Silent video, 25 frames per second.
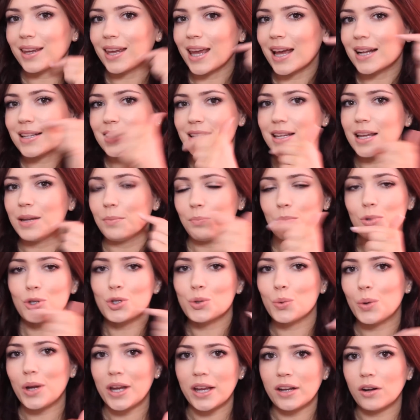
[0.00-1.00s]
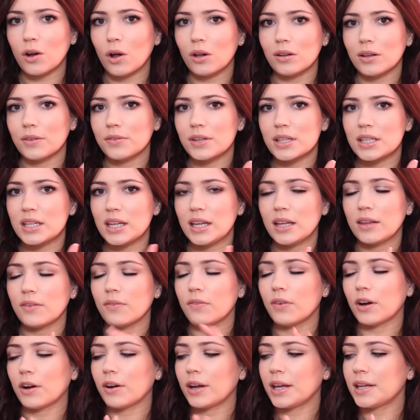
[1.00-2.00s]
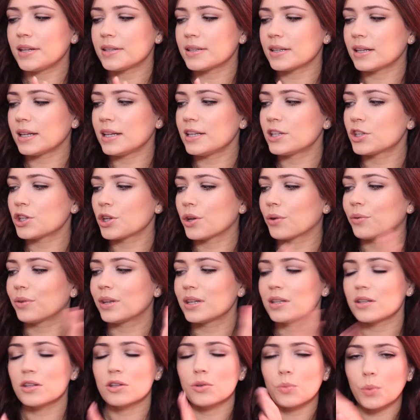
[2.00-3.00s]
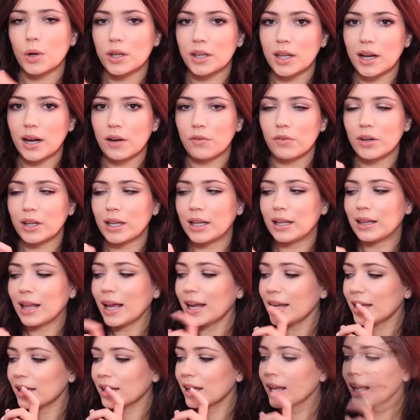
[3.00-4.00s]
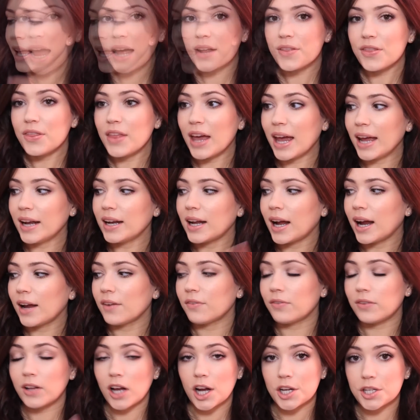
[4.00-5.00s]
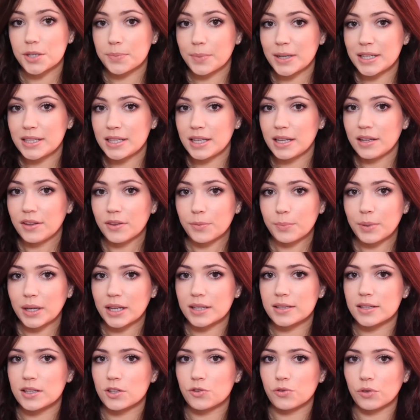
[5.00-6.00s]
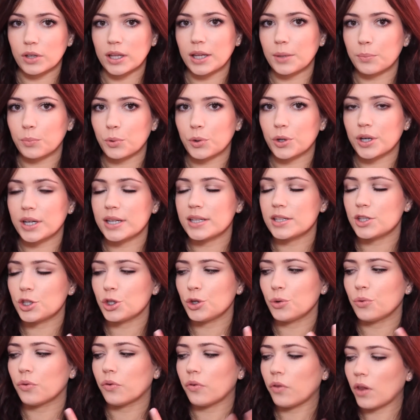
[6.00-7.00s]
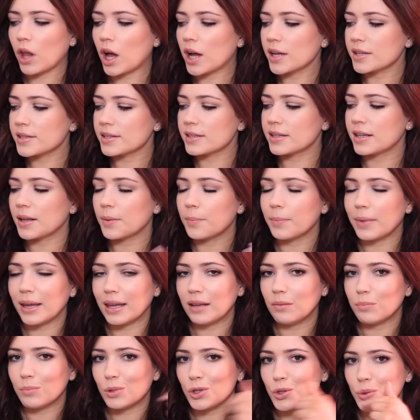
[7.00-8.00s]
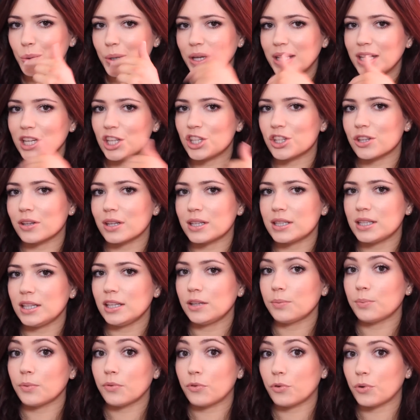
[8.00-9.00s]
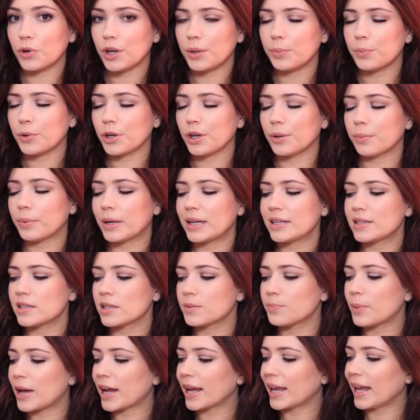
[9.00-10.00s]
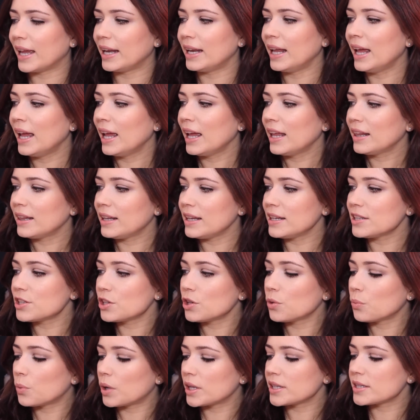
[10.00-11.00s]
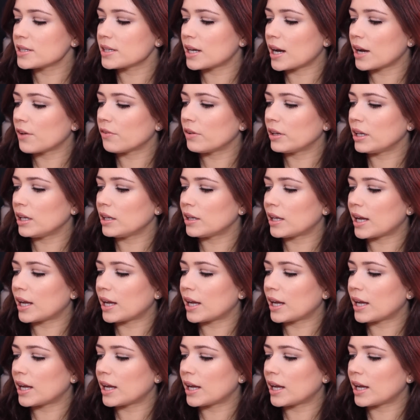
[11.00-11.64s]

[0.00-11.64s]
and gets in between all of the teeth very easily, so this is the one that I really like. And then I floss my teeth because it's really important to floss them in between each of the teeth before you put your braces back in. These are the ones that I really